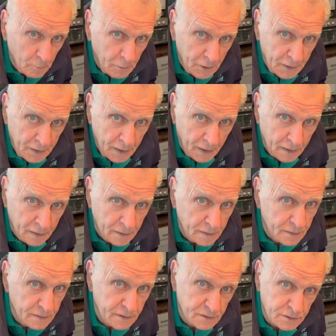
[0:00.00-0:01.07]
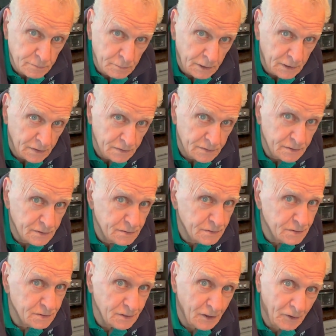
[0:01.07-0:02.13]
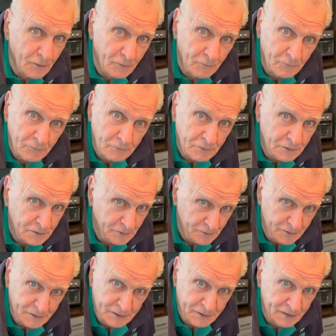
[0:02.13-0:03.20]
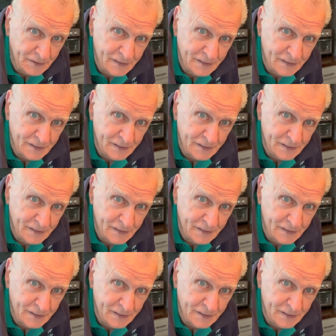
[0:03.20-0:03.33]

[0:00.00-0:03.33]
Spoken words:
my God, this smells so good.